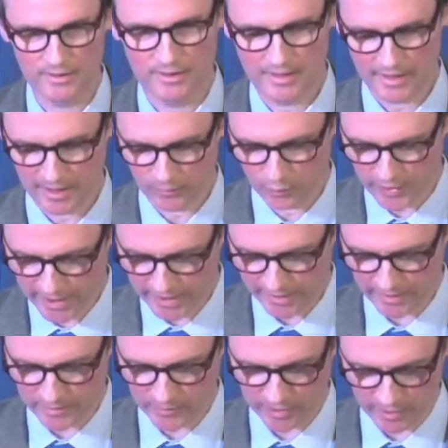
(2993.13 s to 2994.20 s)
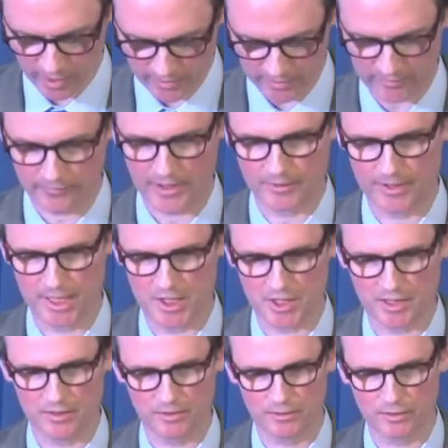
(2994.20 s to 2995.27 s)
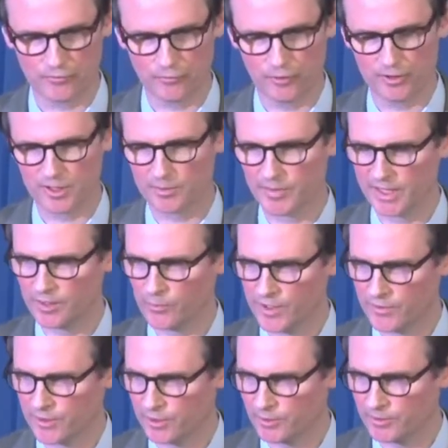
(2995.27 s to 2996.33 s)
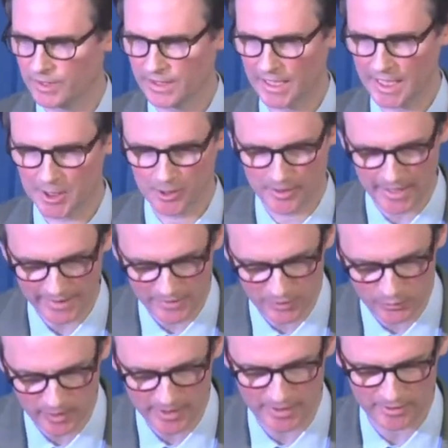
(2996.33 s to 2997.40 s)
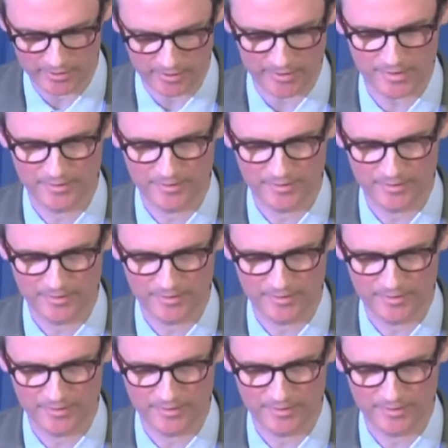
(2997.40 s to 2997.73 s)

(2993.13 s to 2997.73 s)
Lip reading: and we at the MacArthur Foundation look forward to being with you in your next 20 years.